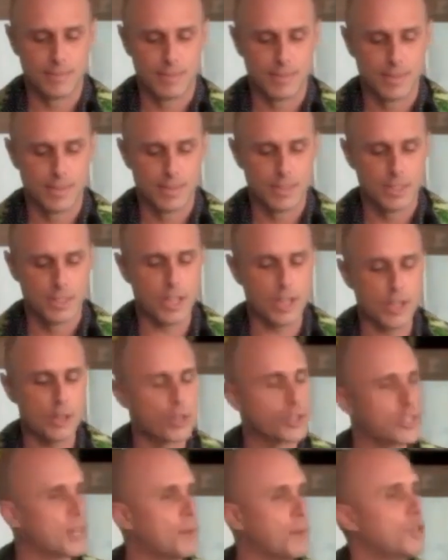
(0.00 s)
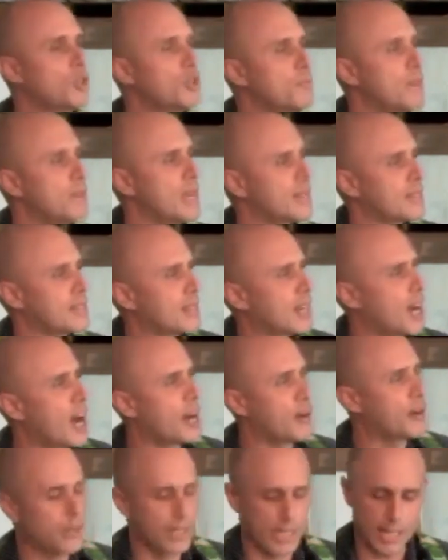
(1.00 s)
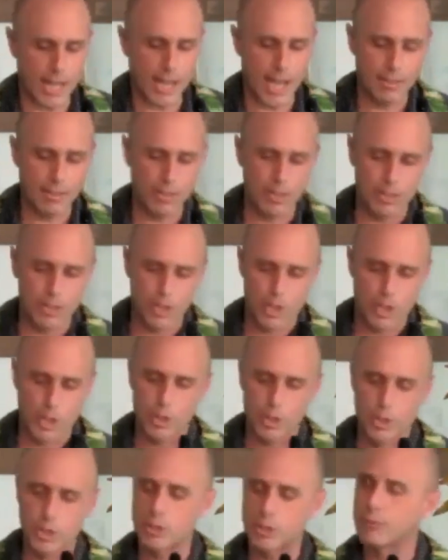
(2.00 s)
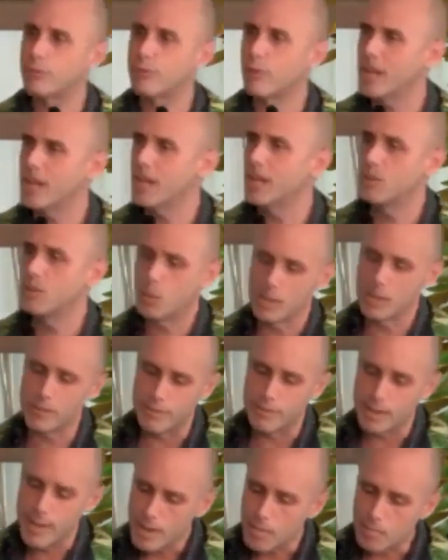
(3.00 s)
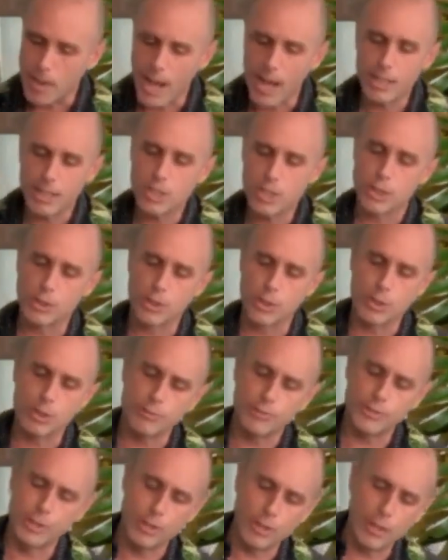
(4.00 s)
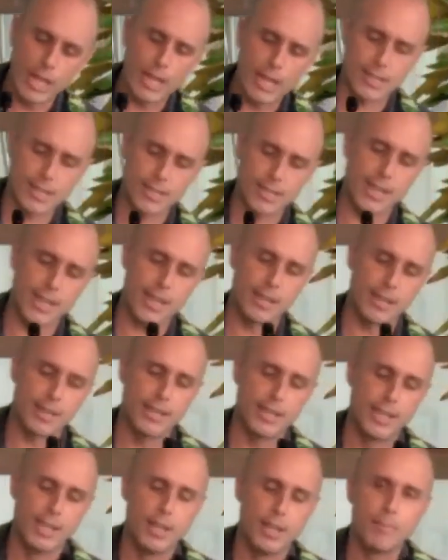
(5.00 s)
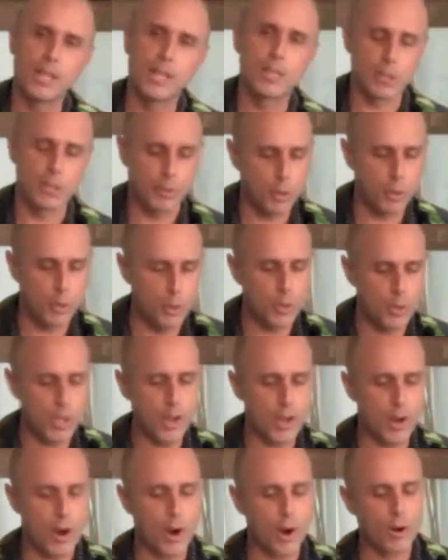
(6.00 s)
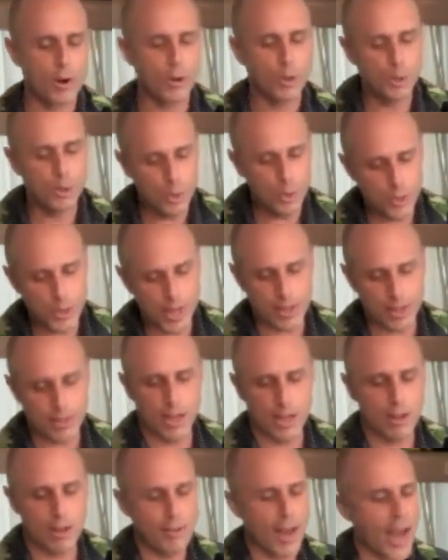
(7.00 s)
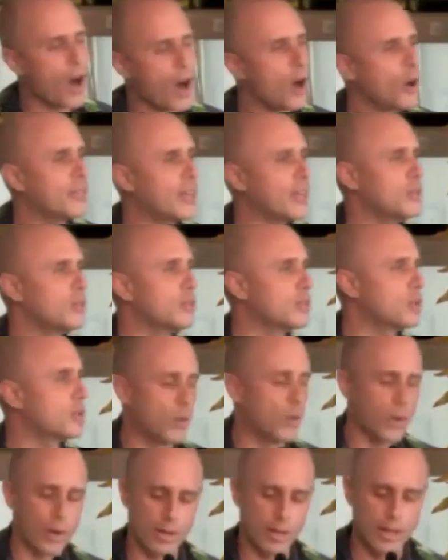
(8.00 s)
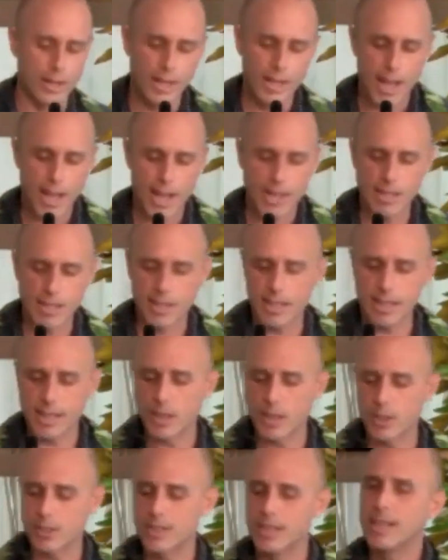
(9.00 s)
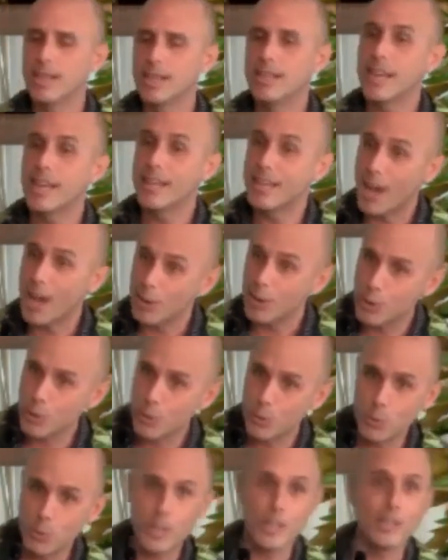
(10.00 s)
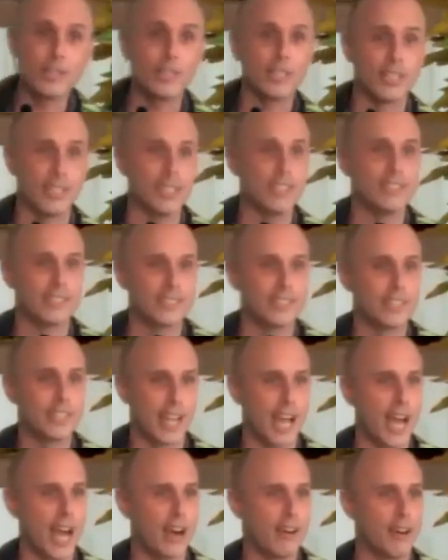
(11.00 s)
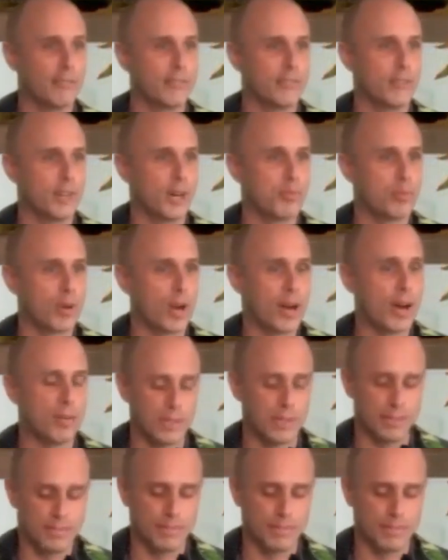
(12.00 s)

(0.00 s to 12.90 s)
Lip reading: Say you're someone who makes a congregant at this church afraid one of my children feel less than because of who they are, who they love, how they look, or anything else. Yeah, now you're really going to have a problem.